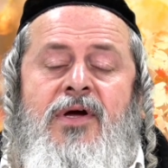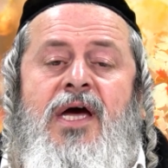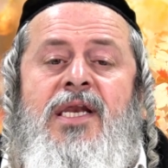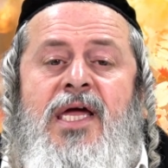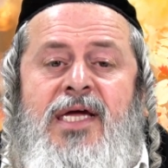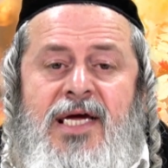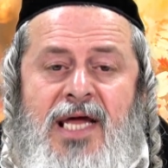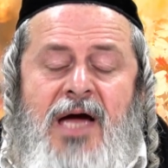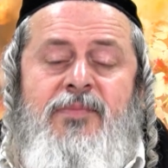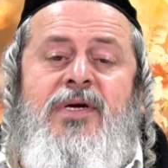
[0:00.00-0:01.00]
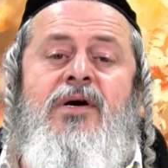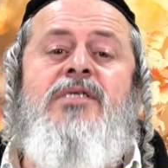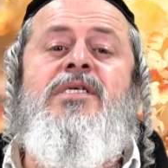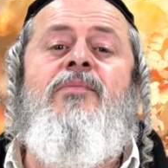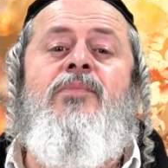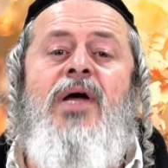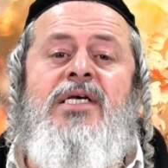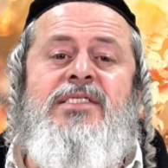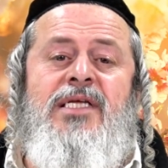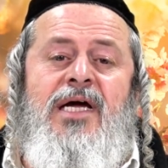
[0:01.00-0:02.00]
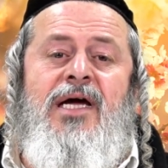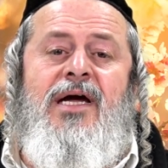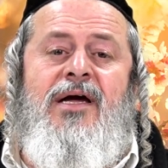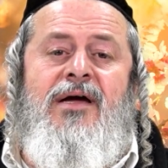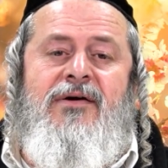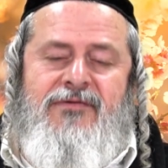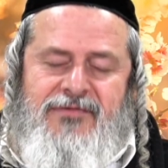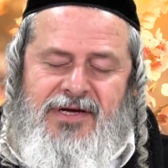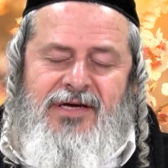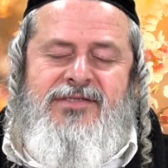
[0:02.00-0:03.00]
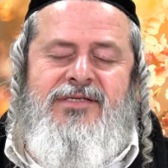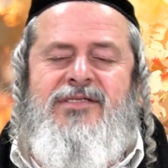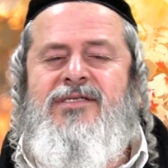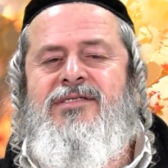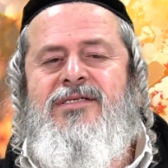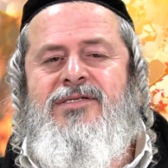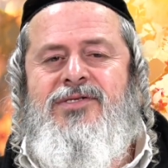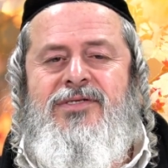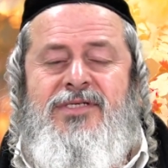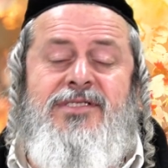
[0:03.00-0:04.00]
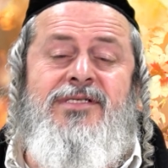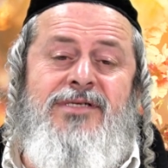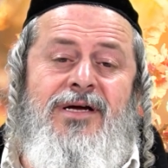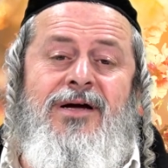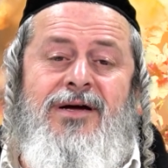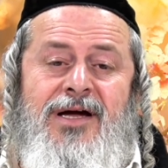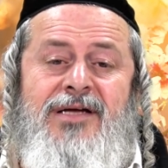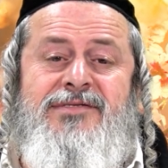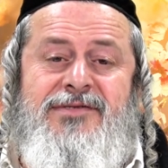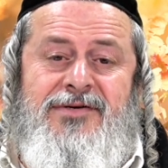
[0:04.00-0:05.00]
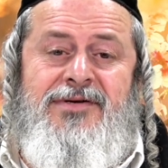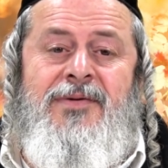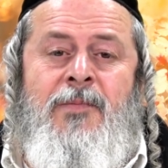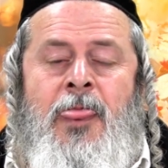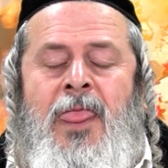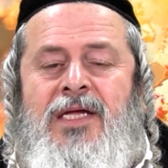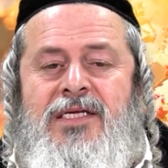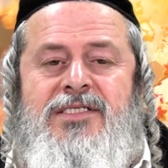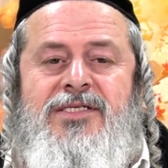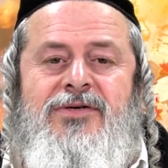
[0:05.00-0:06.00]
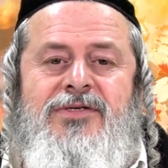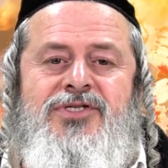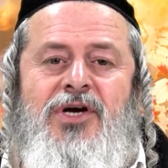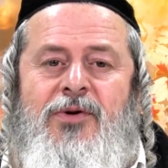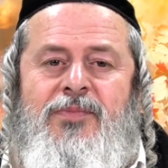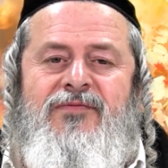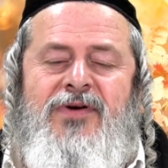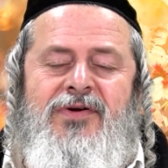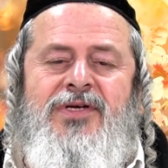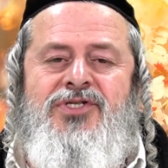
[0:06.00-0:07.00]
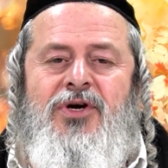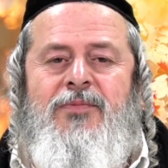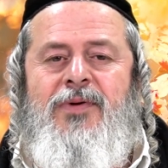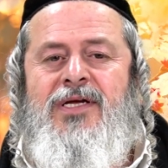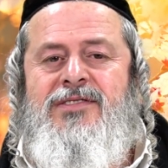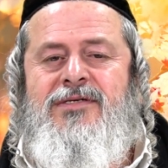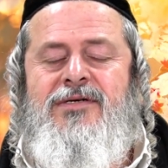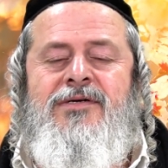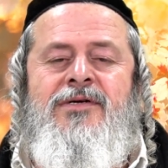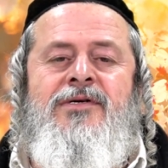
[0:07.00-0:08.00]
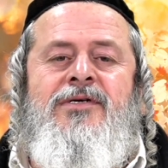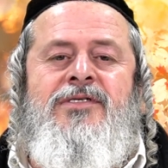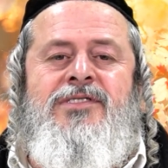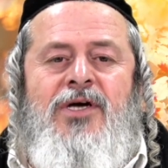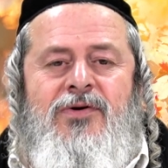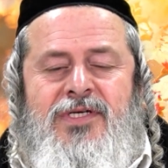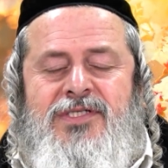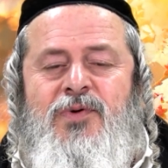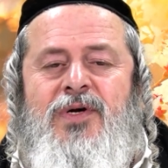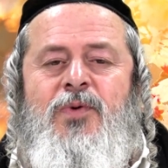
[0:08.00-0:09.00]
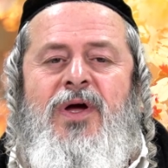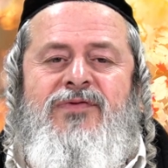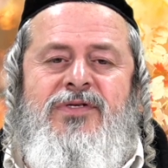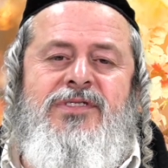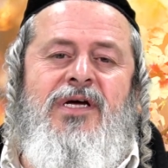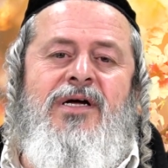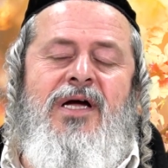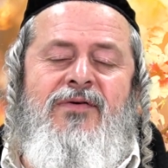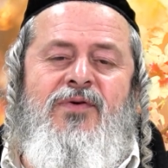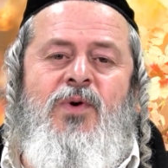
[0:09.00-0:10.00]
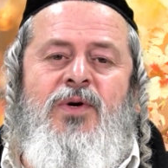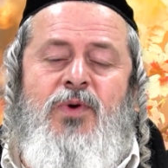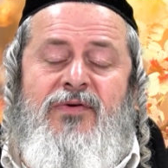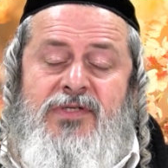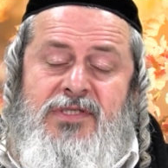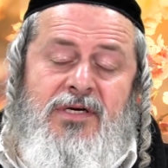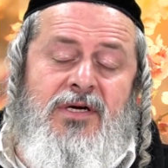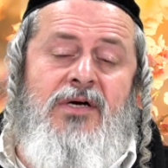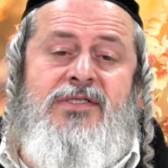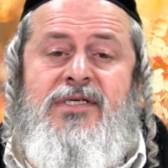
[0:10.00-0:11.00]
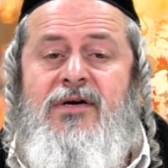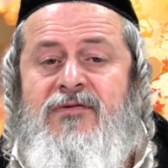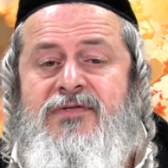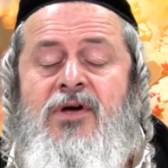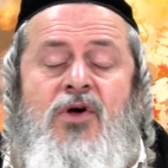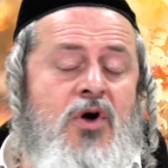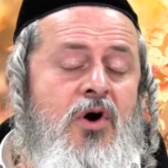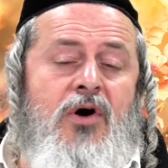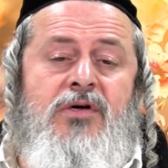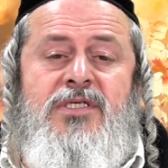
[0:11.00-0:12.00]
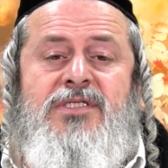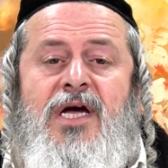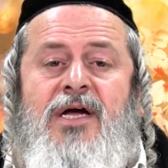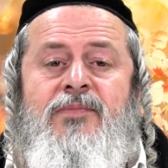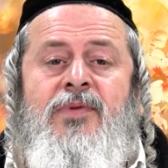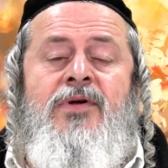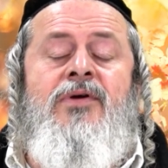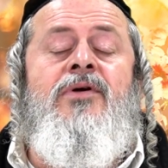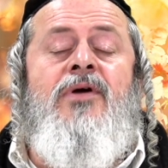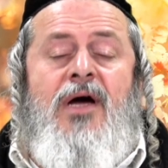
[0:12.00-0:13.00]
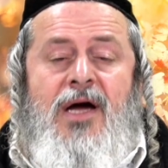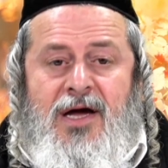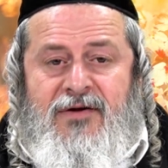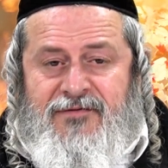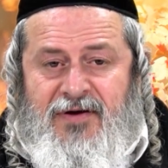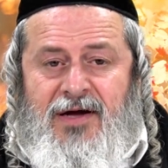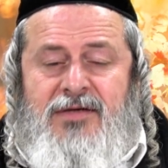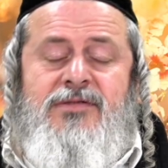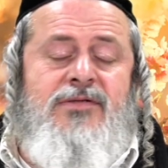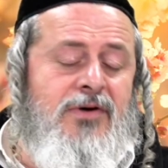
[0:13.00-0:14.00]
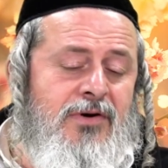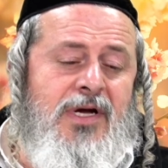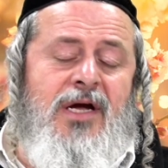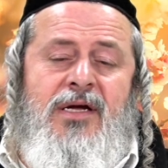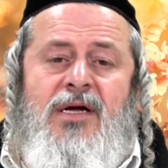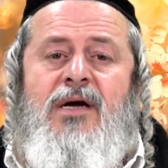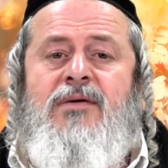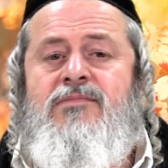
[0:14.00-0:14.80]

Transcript: And I get up because I'm Breslov. Yes, this is a answer. This is a good, sharp, very sharp answer. So this is what we have to tell everyone. We have to tell ourselves all the time. I fell, okay,